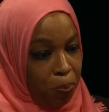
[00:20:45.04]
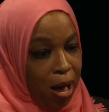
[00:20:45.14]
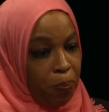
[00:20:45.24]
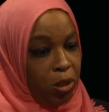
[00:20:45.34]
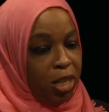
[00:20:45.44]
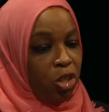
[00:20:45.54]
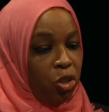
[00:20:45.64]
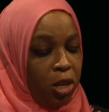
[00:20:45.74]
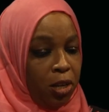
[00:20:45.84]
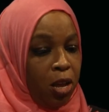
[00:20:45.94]

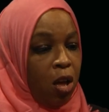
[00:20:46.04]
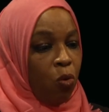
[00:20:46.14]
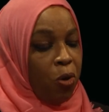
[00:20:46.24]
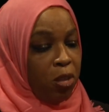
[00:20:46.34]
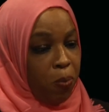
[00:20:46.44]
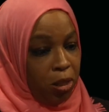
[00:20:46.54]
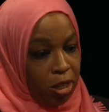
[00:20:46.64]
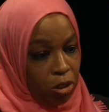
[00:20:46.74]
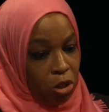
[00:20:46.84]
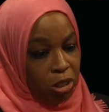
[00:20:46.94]
population with a
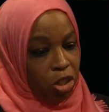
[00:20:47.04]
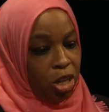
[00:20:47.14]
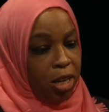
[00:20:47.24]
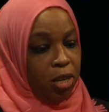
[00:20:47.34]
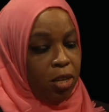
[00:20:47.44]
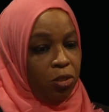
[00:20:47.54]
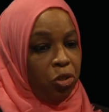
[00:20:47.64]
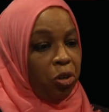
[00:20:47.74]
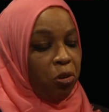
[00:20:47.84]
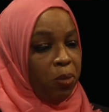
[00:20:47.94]
political agenda
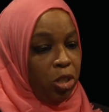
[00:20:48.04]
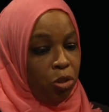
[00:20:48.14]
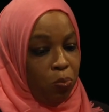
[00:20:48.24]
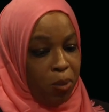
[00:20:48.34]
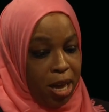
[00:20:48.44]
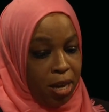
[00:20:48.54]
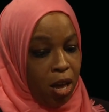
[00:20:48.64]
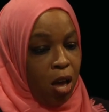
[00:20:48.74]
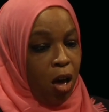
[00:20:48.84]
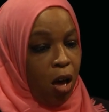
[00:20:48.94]
determined to make
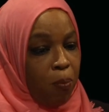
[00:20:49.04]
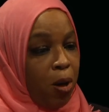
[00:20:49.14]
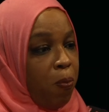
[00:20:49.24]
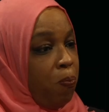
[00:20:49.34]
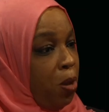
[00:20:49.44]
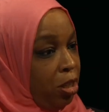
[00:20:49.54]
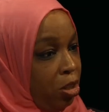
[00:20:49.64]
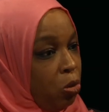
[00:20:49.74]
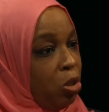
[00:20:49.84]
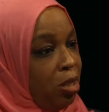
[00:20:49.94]
um, a
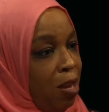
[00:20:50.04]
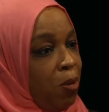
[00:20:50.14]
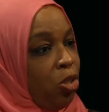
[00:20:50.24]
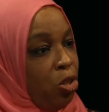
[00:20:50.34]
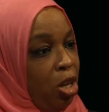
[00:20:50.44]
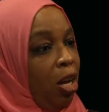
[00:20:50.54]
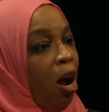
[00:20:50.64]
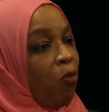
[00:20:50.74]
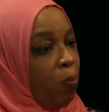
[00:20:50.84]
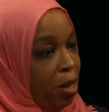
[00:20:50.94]
political statement to the
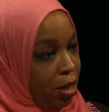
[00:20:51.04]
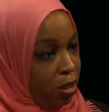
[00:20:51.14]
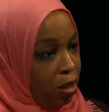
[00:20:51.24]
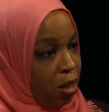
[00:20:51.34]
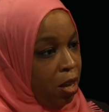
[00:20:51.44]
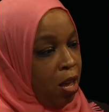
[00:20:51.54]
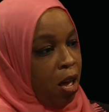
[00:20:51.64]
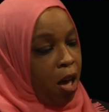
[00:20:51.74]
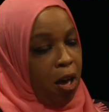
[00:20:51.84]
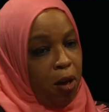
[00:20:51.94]
government. Mm.
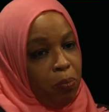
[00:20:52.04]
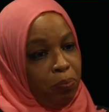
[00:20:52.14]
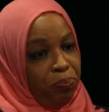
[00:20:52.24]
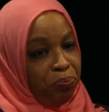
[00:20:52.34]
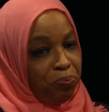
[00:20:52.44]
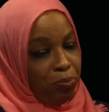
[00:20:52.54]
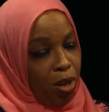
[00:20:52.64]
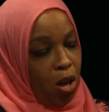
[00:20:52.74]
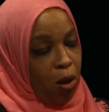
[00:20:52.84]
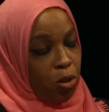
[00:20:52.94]
Um,
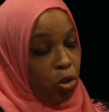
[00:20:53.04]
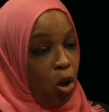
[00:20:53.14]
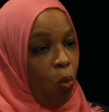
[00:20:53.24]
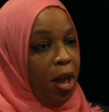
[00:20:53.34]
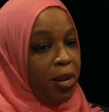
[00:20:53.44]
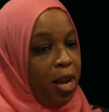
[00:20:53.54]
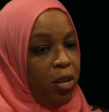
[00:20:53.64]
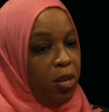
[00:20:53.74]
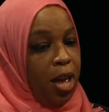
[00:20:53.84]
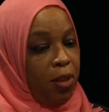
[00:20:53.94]
uh, so and,
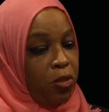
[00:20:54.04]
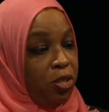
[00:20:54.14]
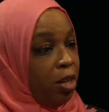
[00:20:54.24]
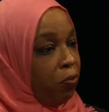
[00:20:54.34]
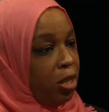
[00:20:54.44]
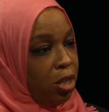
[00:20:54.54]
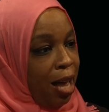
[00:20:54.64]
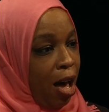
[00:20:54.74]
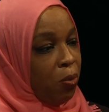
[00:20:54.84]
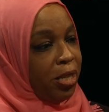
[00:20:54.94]
and and the difference in
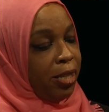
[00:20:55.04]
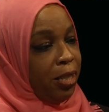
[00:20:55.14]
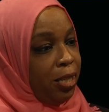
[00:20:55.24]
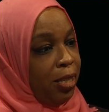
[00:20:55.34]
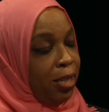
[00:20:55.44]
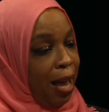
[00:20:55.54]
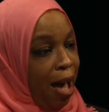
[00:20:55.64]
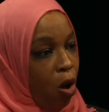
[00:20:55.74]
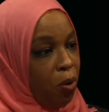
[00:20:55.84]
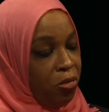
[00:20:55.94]
how it's sentenced and
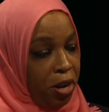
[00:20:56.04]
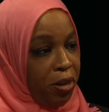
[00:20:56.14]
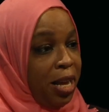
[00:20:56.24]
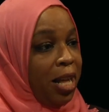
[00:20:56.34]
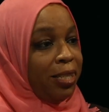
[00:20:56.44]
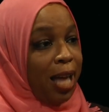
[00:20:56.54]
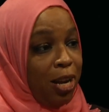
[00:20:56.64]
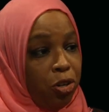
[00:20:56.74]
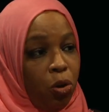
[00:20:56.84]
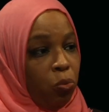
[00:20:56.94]
how they're enhanced, I
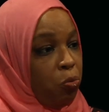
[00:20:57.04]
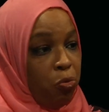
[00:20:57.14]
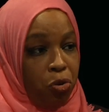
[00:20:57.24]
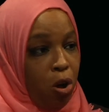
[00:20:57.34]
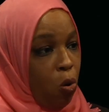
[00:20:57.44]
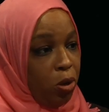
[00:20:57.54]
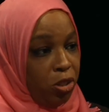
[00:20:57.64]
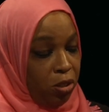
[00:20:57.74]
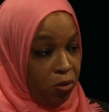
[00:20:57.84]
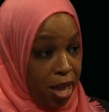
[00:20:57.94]
don't know
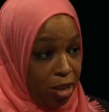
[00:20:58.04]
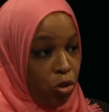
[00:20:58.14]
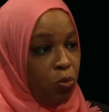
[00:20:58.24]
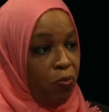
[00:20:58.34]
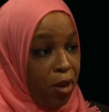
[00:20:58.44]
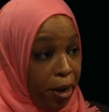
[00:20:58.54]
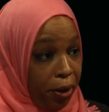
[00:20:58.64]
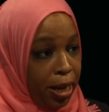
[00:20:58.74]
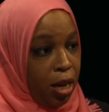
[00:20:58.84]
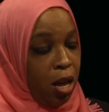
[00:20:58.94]
because they do
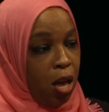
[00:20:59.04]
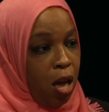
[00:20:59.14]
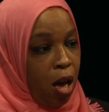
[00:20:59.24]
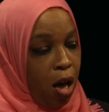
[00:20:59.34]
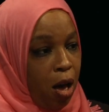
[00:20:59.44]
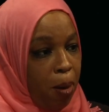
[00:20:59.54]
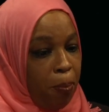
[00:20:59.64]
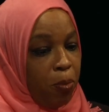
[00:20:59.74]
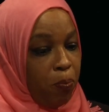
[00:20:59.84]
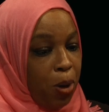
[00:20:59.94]
vary,
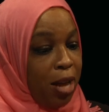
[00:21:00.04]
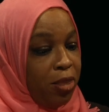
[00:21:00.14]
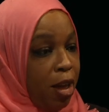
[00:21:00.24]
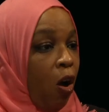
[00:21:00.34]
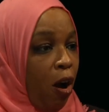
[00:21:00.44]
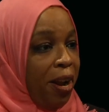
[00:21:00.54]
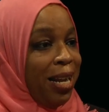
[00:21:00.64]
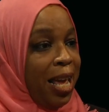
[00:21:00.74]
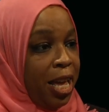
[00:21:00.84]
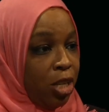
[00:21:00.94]
um, but they are
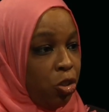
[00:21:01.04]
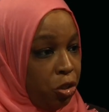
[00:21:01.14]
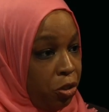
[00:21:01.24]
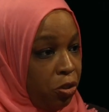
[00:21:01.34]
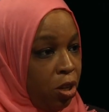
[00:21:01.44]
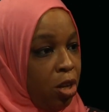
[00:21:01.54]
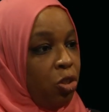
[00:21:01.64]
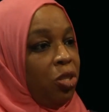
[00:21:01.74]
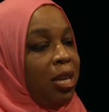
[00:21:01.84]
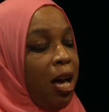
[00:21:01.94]
enhancers
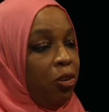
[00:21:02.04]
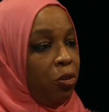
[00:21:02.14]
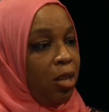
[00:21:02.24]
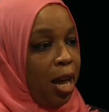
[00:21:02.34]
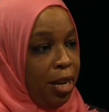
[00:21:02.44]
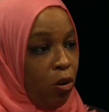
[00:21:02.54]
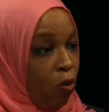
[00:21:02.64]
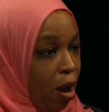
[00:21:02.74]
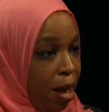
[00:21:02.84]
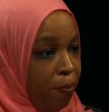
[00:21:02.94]
to the underlying
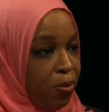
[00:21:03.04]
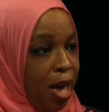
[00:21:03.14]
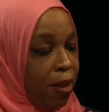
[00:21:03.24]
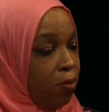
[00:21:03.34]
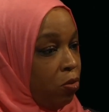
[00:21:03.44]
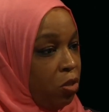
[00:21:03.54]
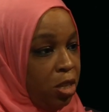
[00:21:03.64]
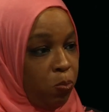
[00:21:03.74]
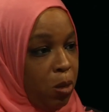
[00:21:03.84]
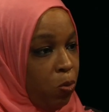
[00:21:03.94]
crime that
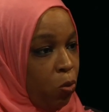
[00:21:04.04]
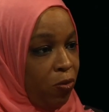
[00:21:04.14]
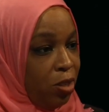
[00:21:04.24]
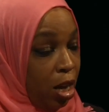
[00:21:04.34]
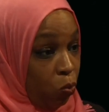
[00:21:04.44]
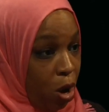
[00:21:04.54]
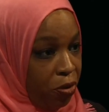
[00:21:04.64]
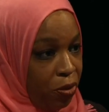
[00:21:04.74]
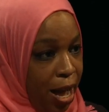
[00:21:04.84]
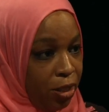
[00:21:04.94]
these people would have done,
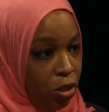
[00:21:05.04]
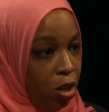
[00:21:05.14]
whether that's